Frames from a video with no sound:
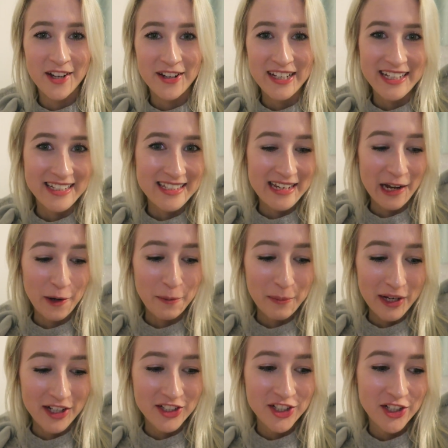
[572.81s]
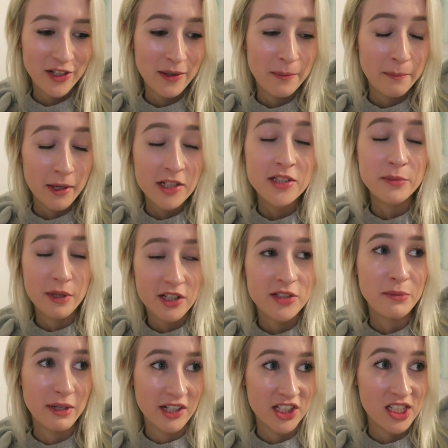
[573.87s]
so it is now much much
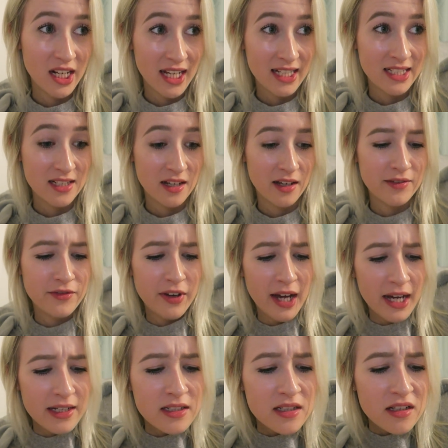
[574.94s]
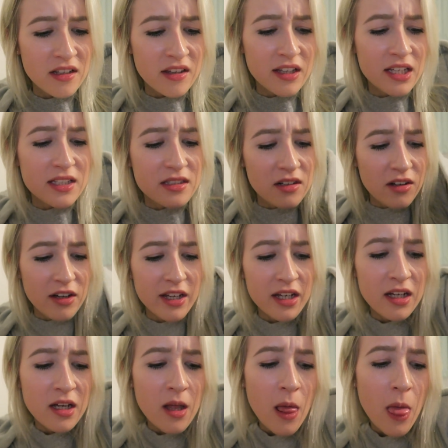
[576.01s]
much much later in fact I think it's like